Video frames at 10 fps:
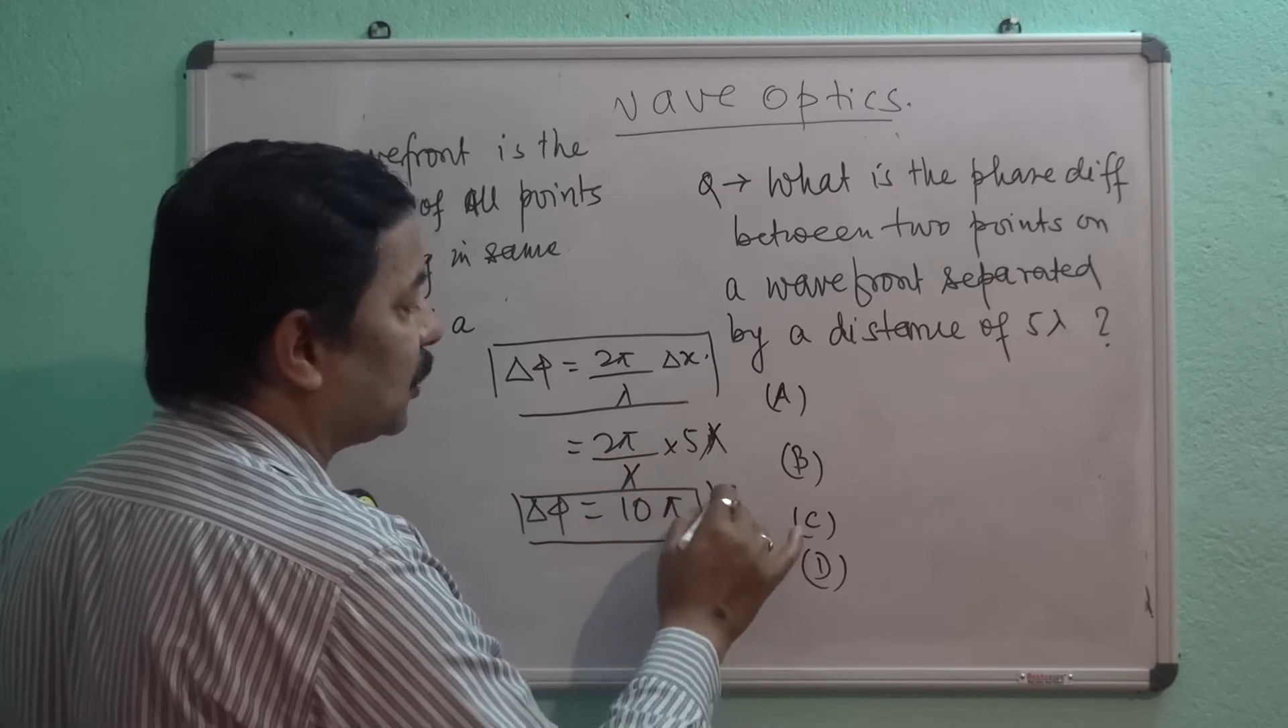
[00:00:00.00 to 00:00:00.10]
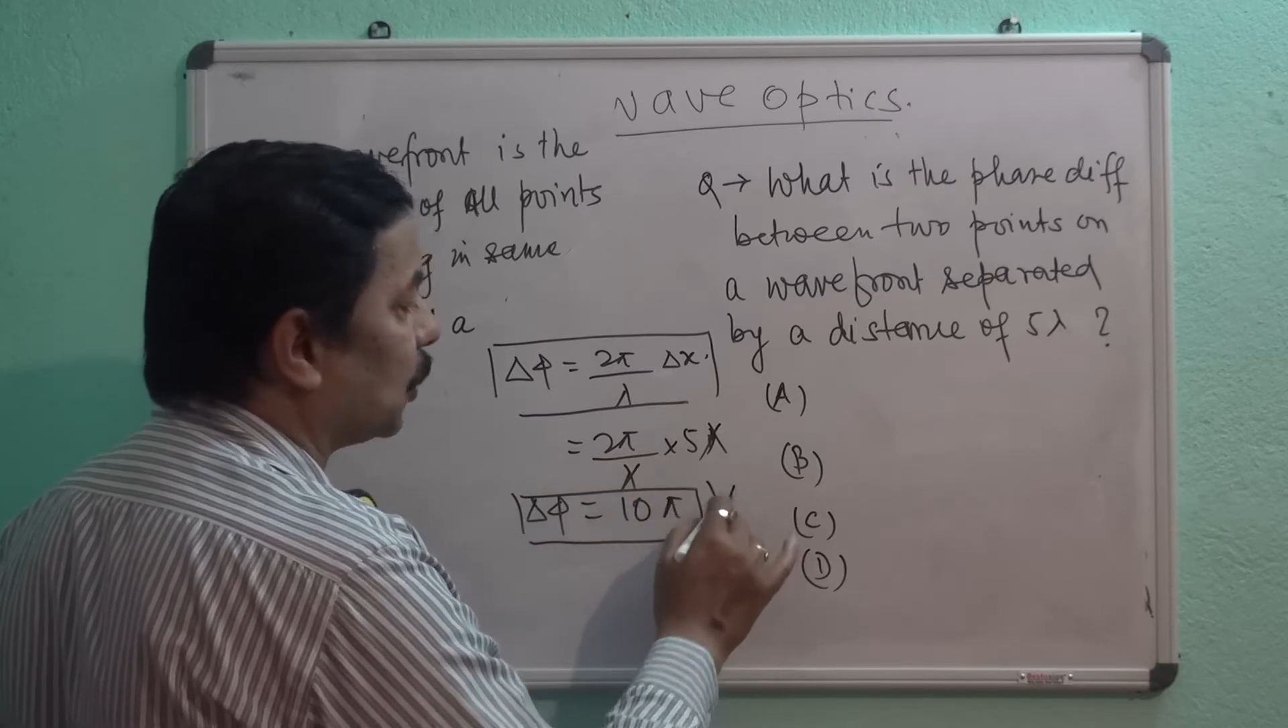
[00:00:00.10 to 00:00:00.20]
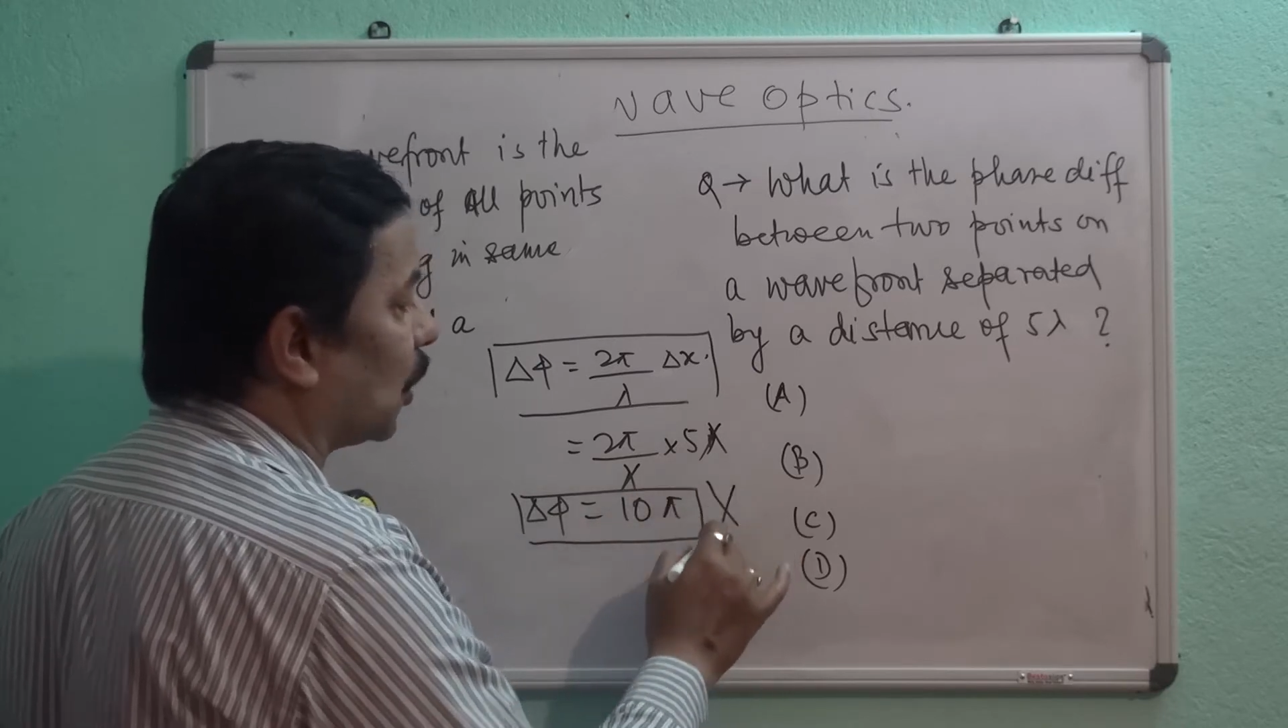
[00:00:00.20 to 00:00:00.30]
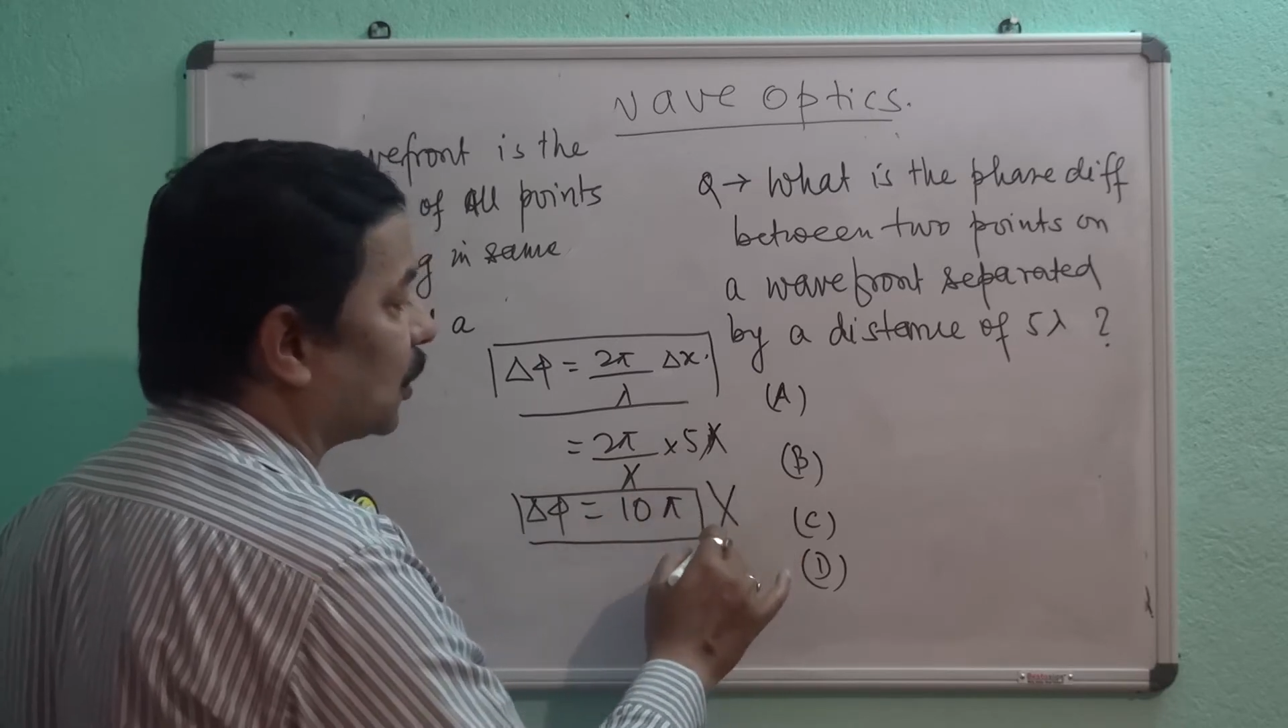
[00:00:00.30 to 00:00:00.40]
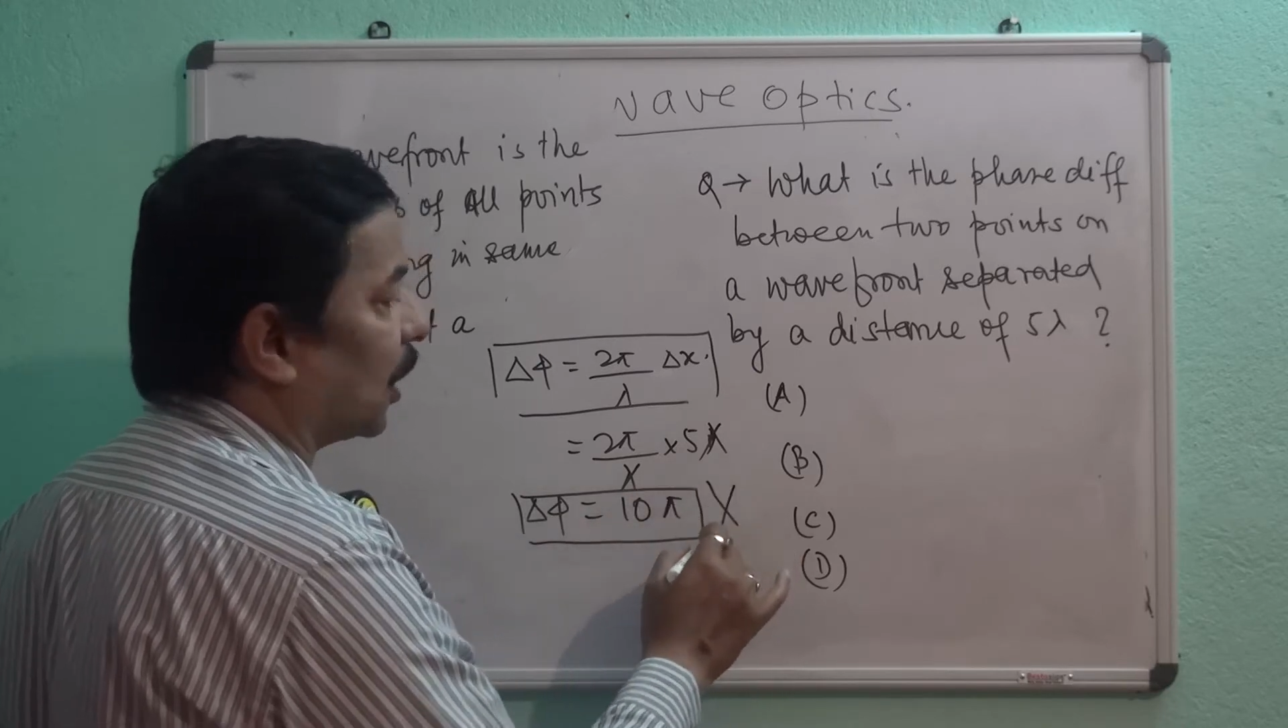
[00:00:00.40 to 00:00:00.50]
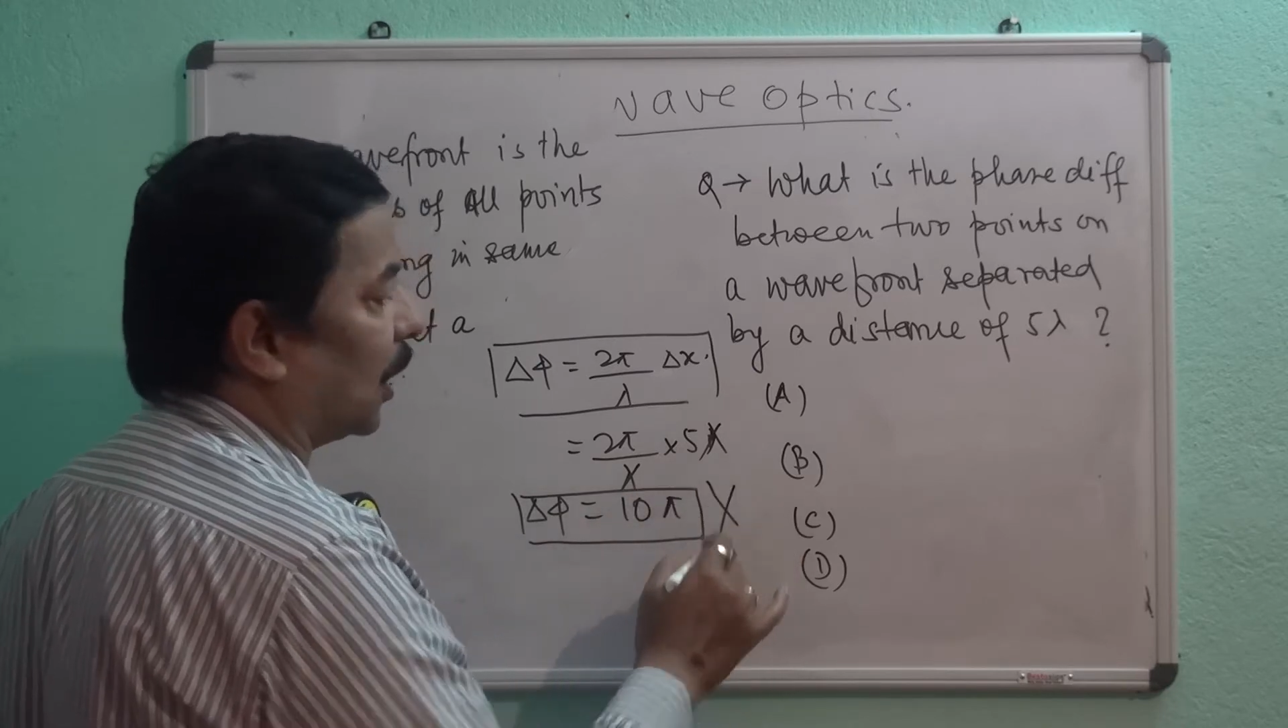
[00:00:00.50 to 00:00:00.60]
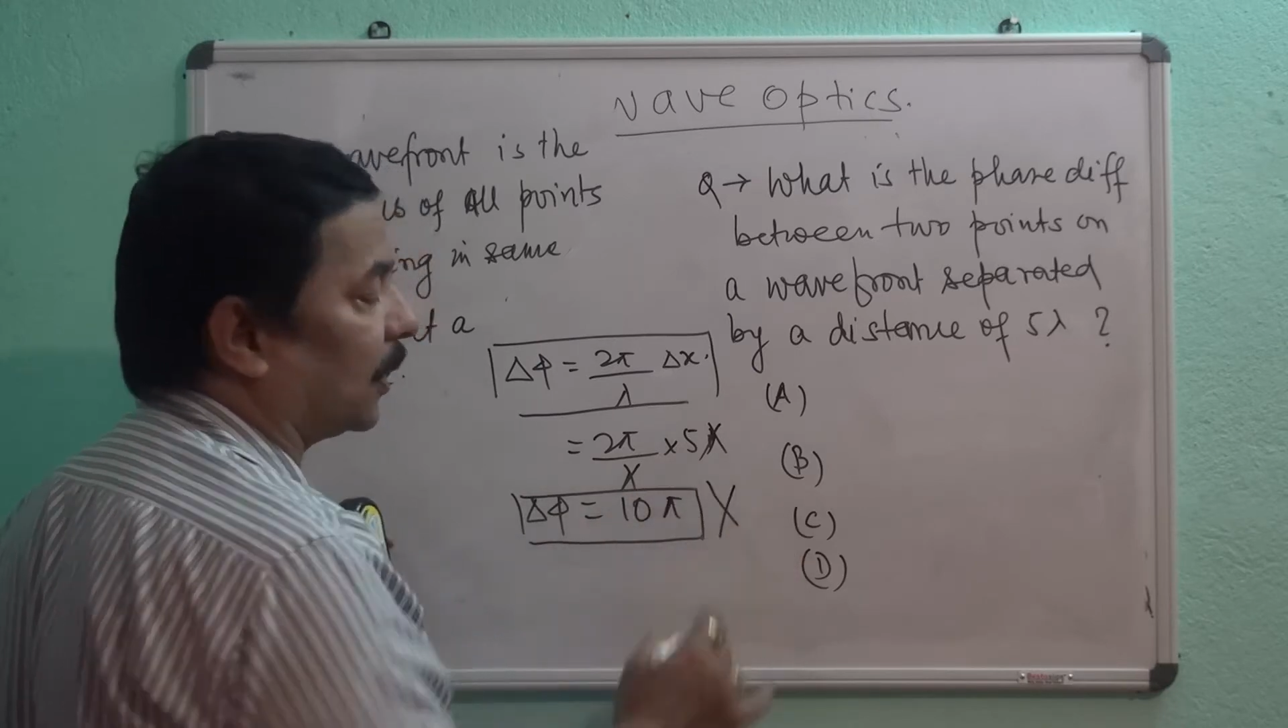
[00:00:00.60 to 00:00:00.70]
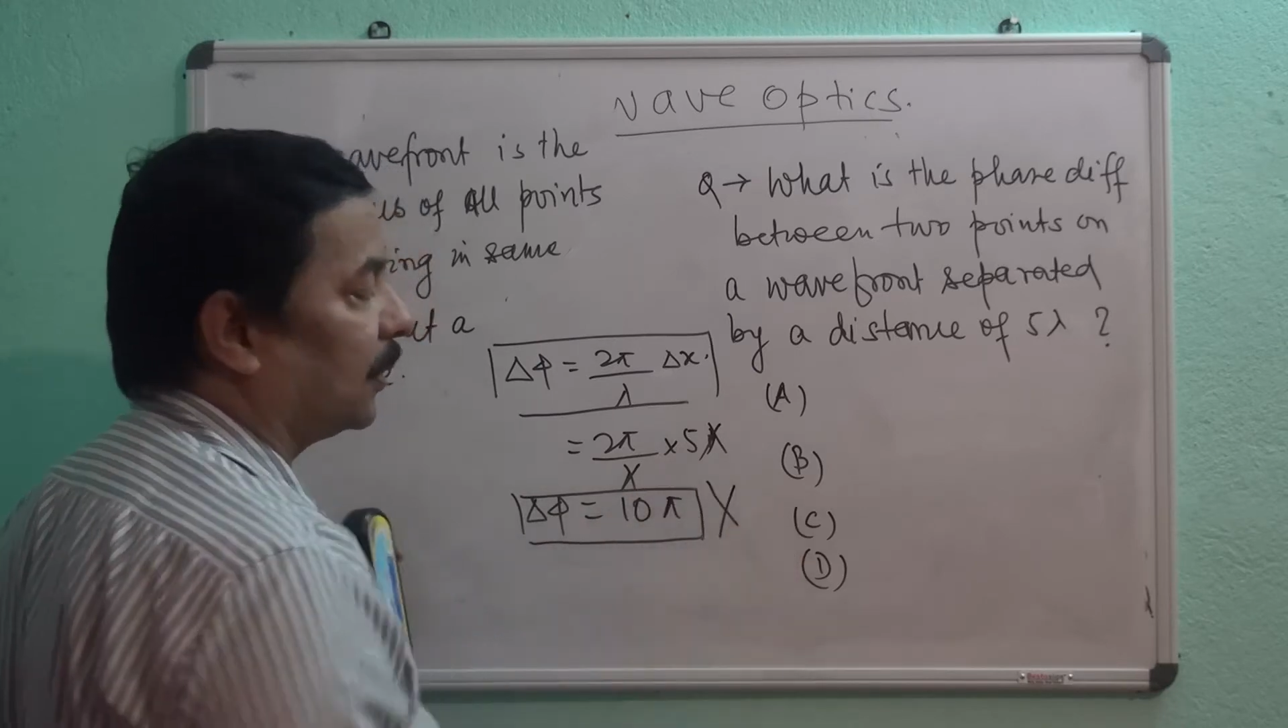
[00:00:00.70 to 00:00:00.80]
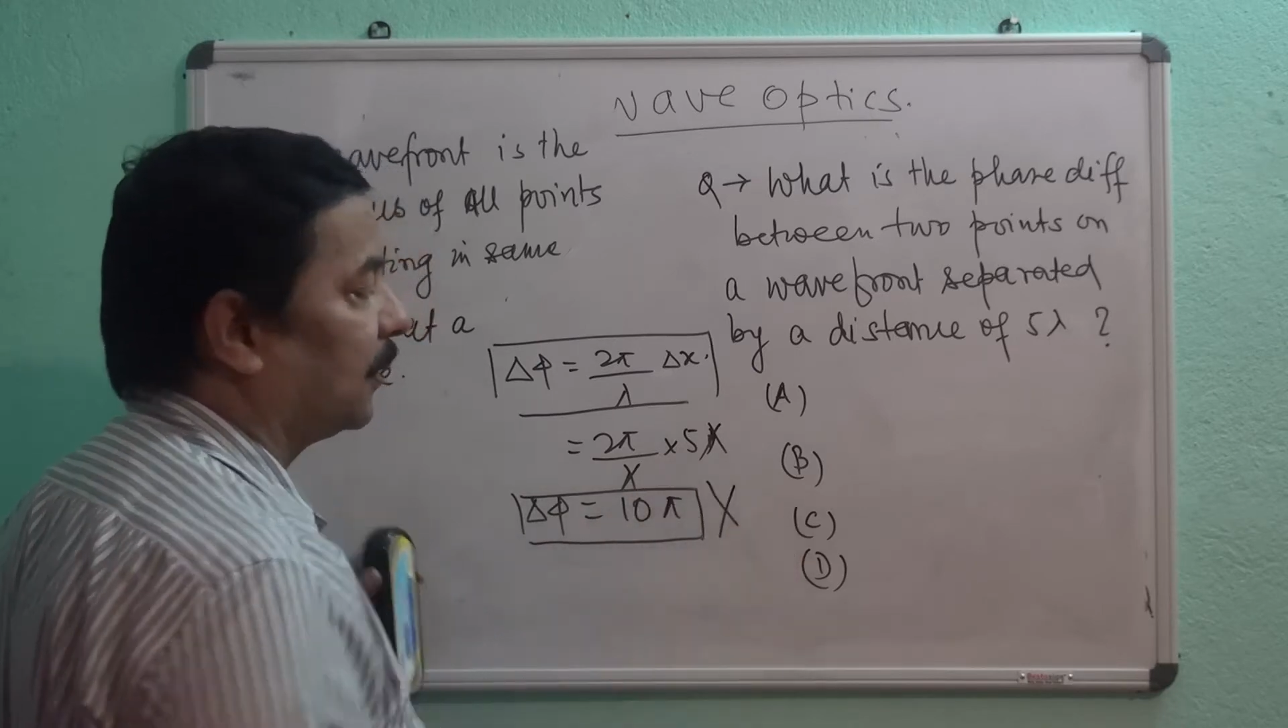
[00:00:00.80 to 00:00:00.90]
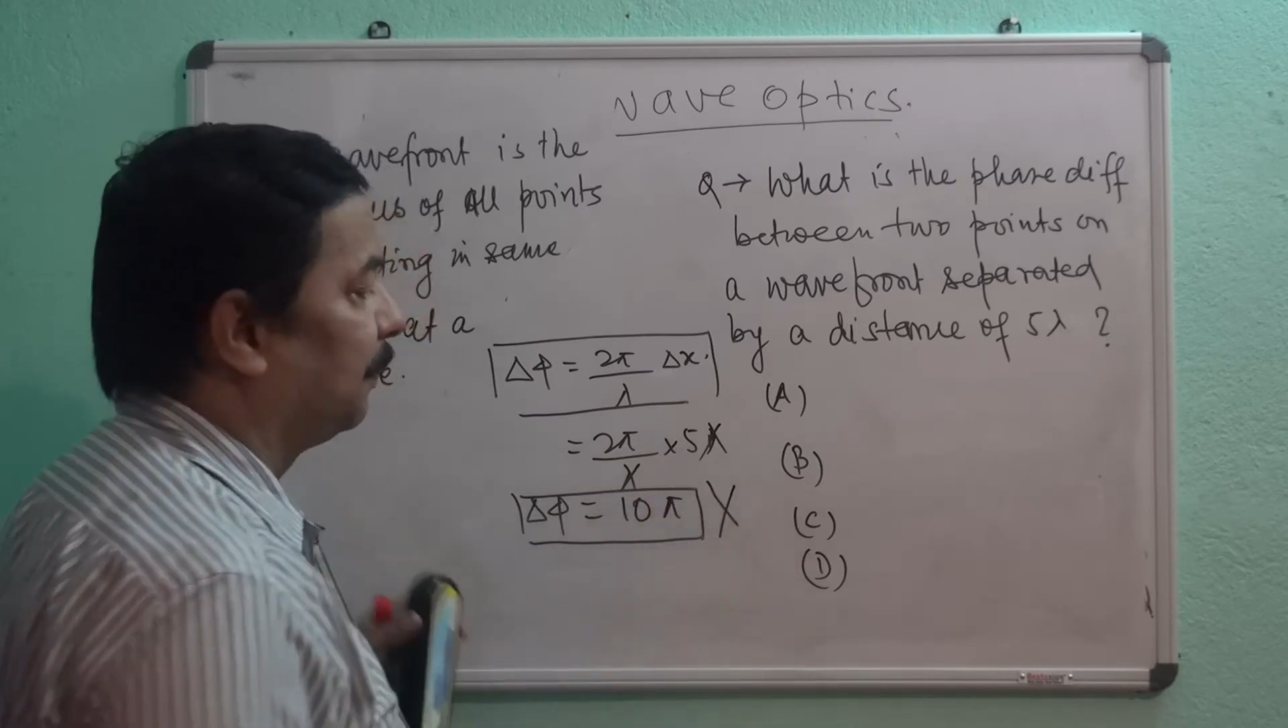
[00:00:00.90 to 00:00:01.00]
not
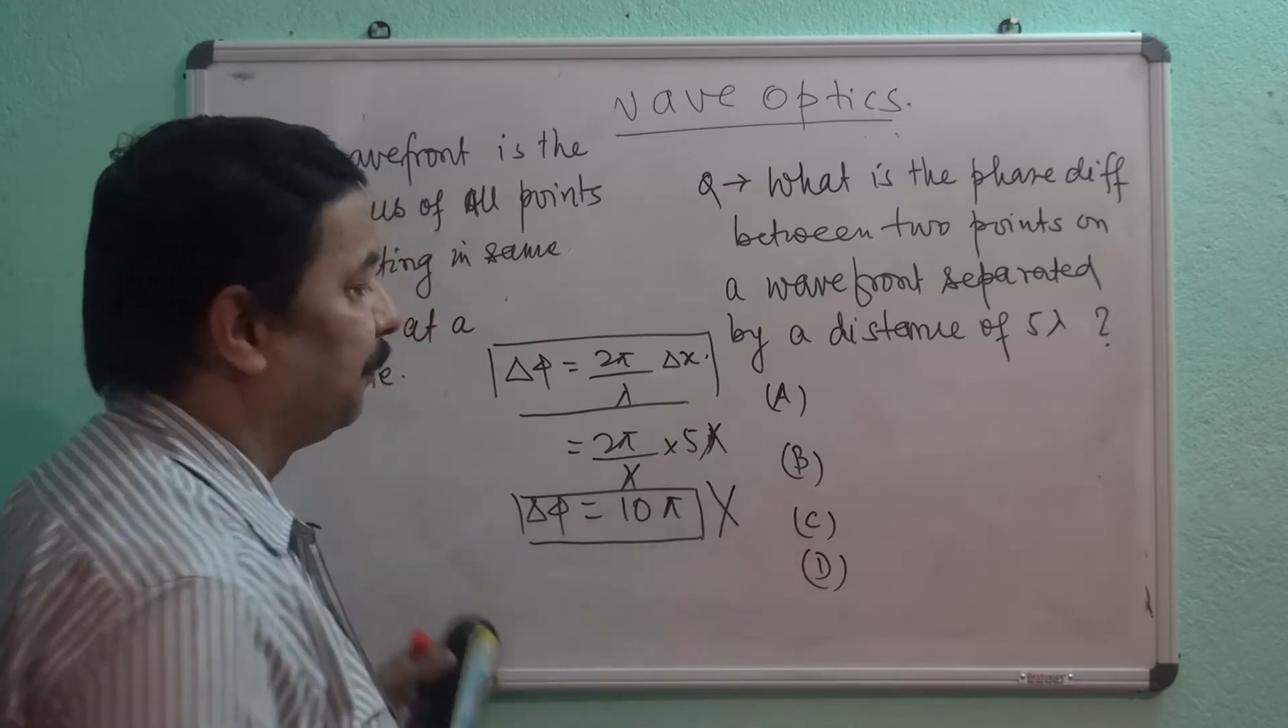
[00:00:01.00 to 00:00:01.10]
correct.